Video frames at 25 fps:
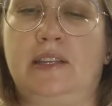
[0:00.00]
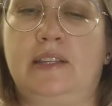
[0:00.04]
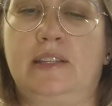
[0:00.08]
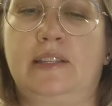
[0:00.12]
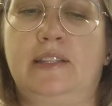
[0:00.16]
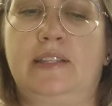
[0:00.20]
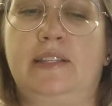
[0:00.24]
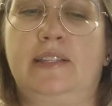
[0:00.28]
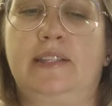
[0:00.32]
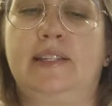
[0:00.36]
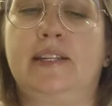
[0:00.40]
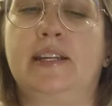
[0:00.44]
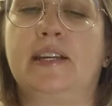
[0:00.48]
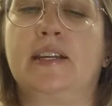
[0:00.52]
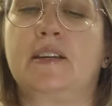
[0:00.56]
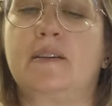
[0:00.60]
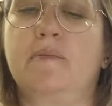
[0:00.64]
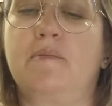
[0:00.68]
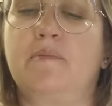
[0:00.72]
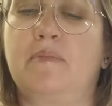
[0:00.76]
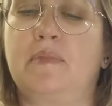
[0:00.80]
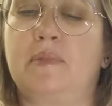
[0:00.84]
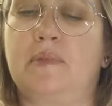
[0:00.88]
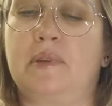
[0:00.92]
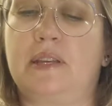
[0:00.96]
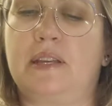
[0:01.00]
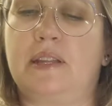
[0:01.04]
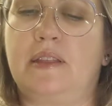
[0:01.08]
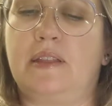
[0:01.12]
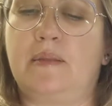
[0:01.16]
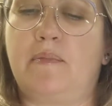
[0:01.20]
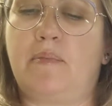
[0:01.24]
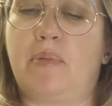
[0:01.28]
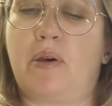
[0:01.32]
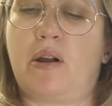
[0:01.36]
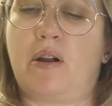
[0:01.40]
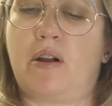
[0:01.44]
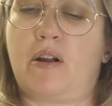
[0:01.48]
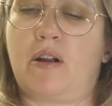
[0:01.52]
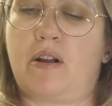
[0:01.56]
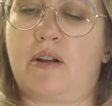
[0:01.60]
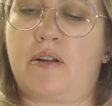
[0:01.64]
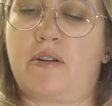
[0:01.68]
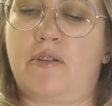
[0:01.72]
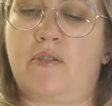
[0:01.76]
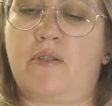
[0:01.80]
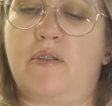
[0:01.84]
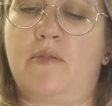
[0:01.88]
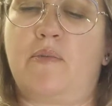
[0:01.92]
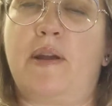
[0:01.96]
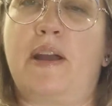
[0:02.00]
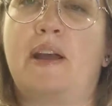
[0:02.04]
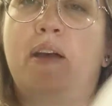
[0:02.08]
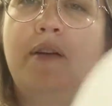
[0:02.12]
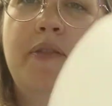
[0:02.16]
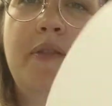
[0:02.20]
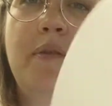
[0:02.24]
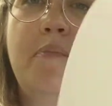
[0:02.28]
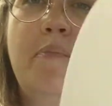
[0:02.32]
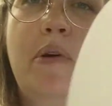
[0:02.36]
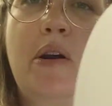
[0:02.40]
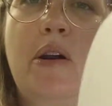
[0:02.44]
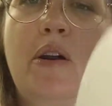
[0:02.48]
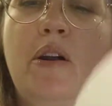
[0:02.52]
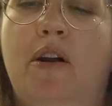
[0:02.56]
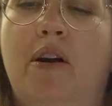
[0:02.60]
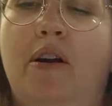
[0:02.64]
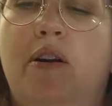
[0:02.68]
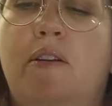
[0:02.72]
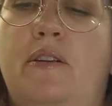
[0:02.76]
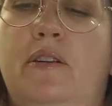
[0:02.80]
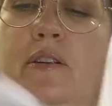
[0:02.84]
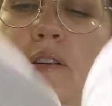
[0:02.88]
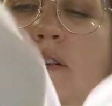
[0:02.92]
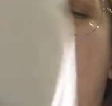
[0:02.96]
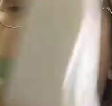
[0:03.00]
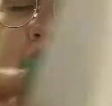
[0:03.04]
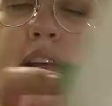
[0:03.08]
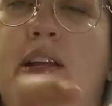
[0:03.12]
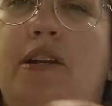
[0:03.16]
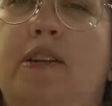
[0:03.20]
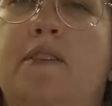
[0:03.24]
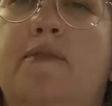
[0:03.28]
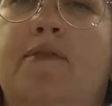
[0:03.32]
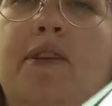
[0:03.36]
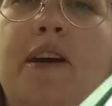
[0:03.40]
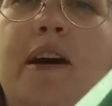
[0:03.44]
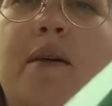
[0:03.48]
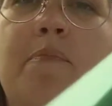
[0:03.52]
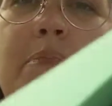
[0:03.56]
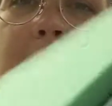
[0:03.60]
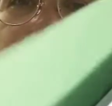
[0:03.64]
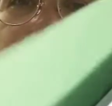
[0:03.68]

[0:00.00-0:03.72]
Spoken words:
stick them in the barn or around the barn, and you've got